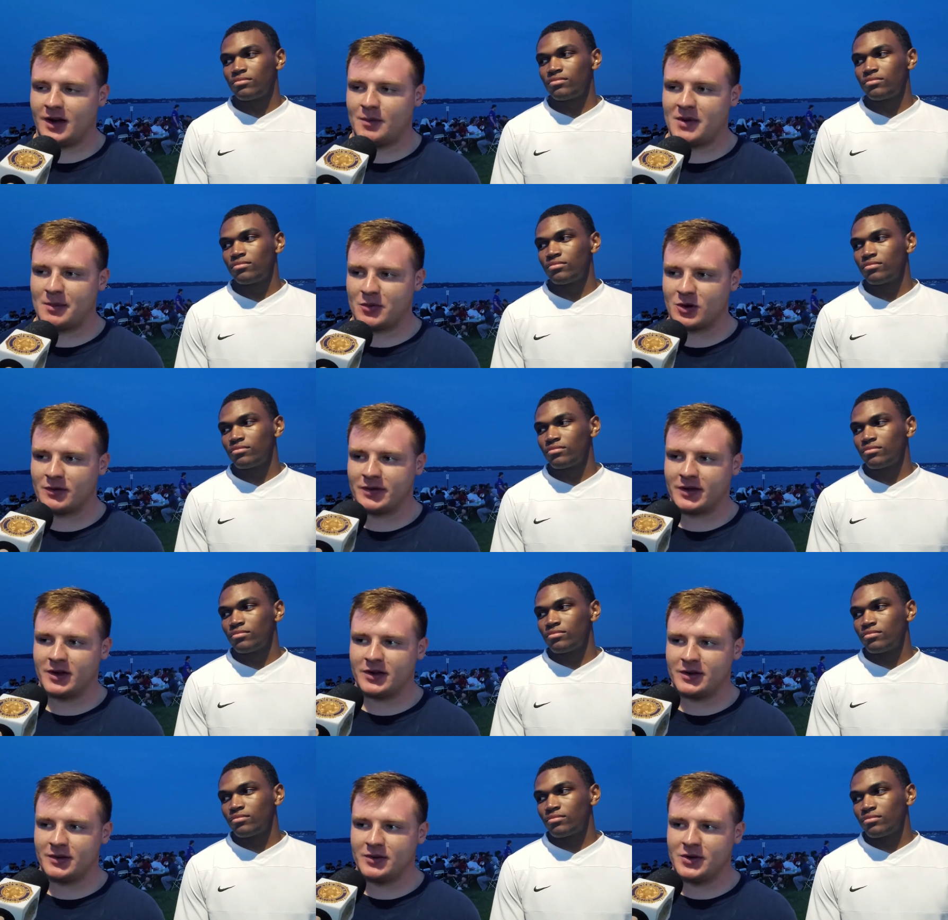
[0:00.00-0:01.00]
Speaker 1: member of
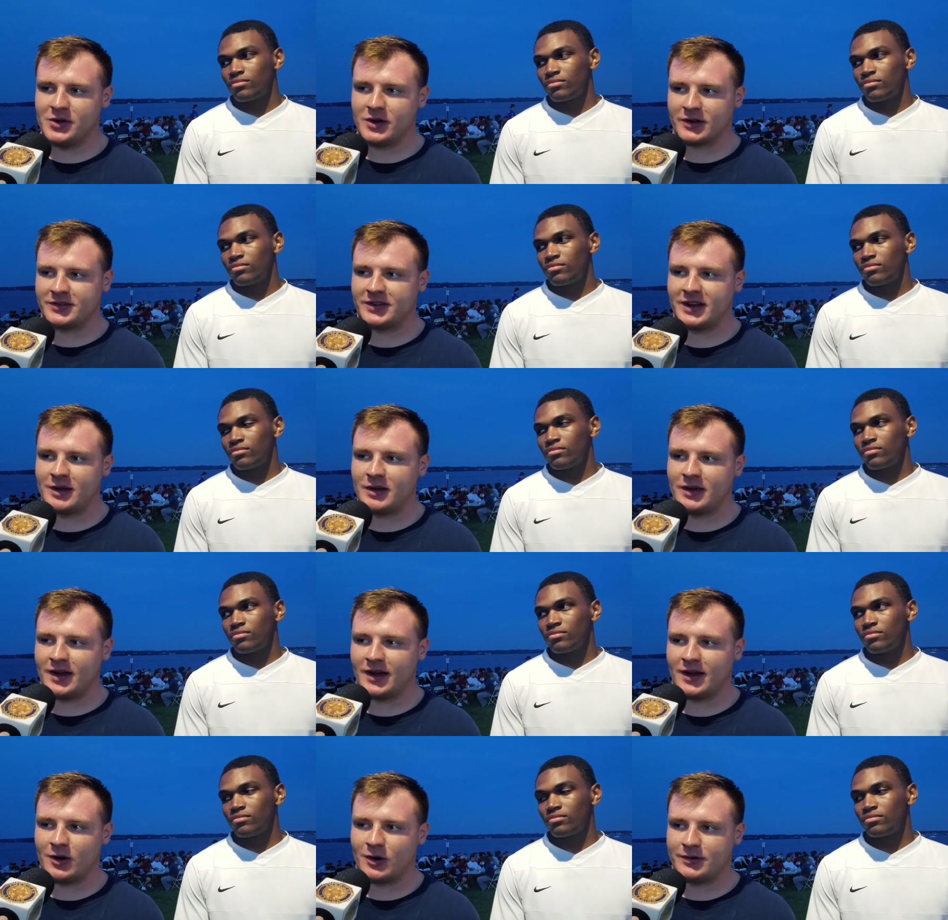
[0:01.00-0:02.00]
the New York City
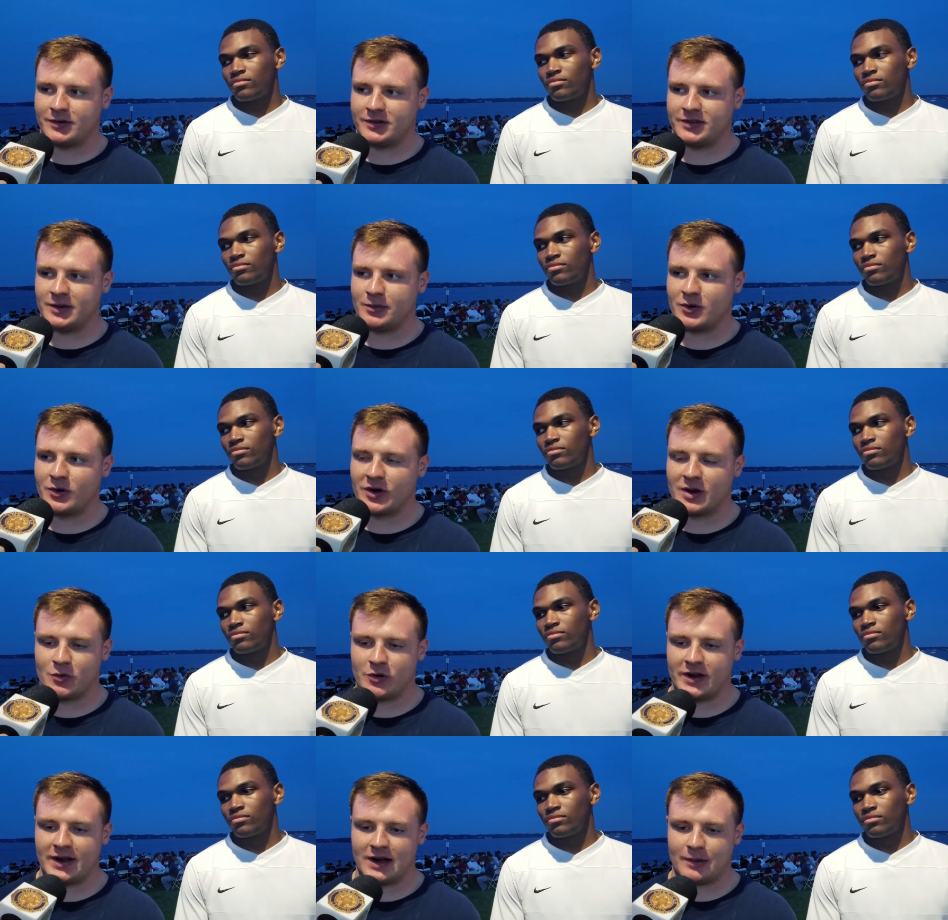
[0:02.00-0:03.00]
NROTC program,
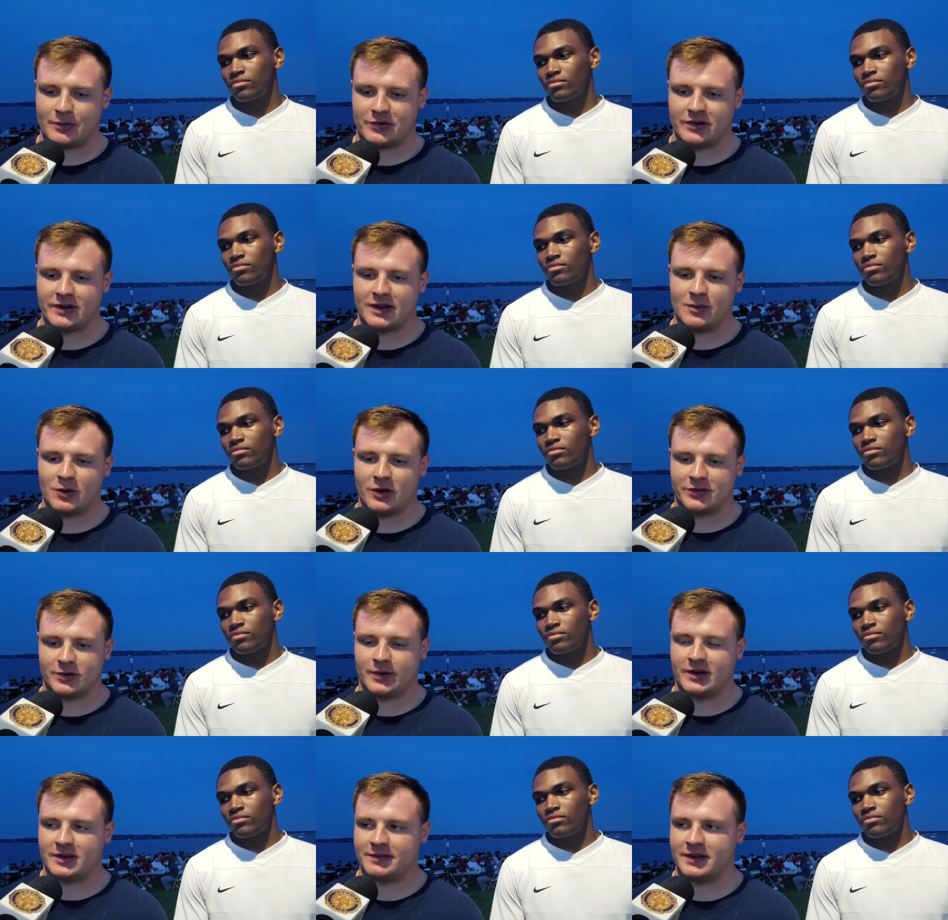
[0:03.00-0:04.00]
Marine Option, and I'm
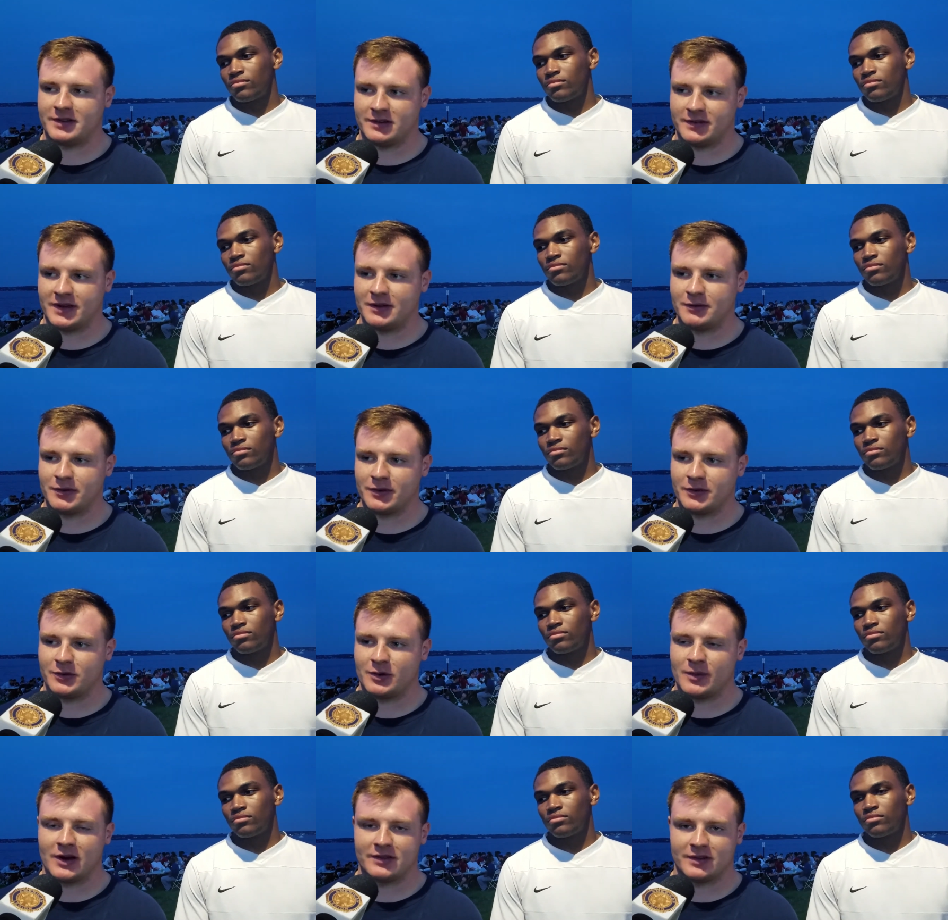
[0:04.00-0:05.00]
also a defensive end for the
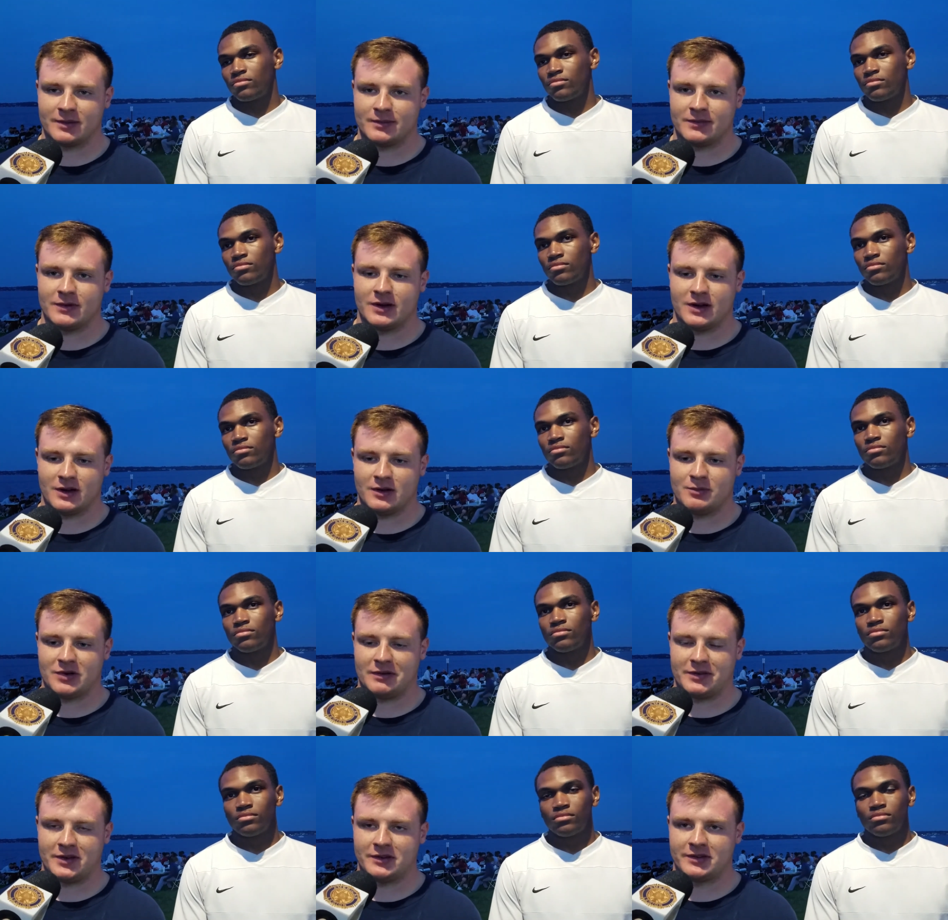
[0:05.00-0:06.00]
SUNY Maritime uh,
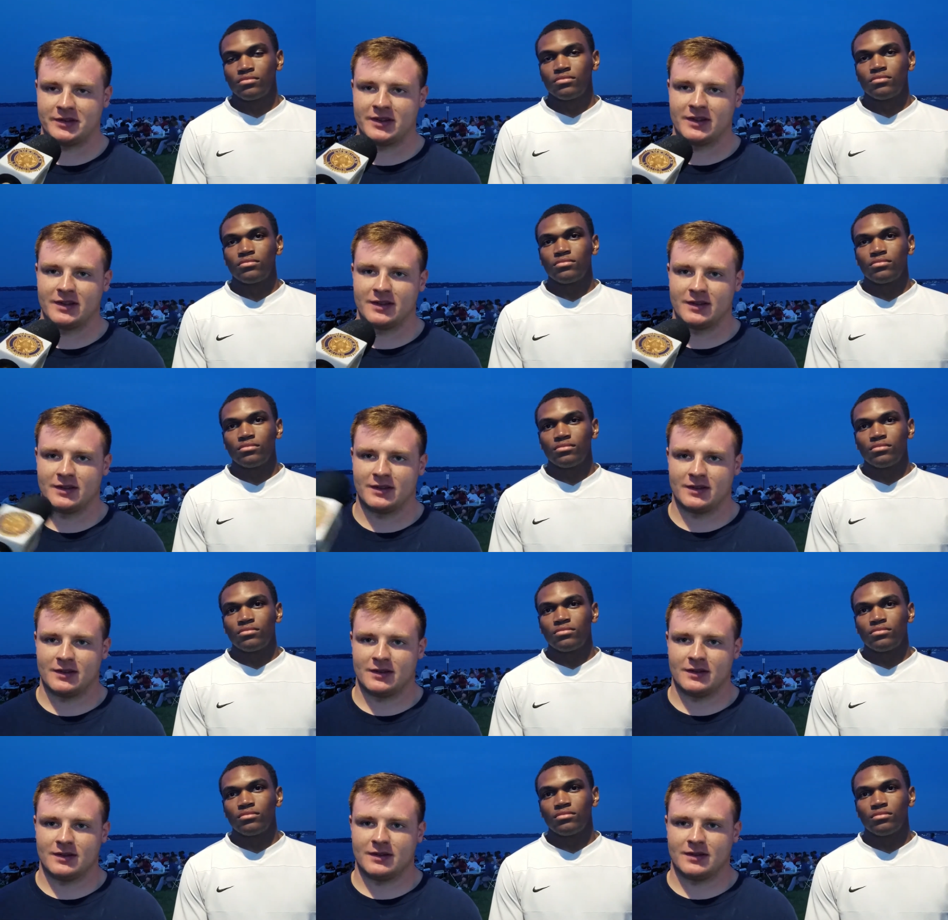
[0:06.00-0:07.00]
Privateers.
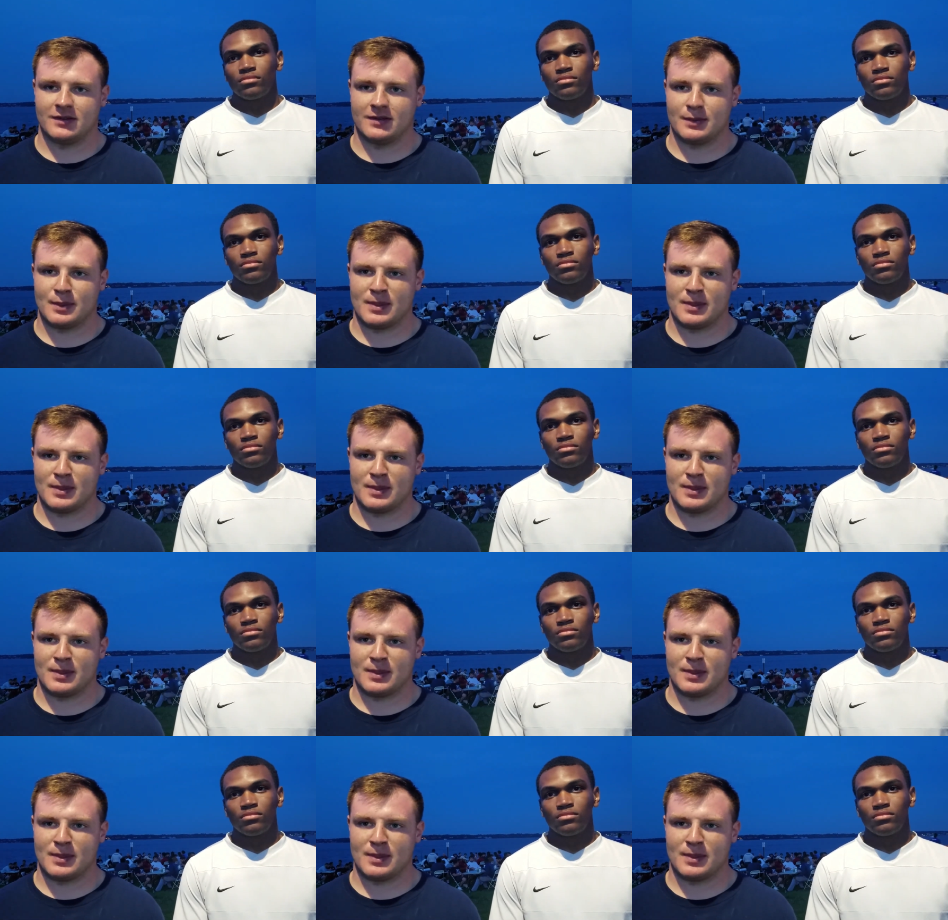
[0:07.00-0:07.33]
That's great. Where are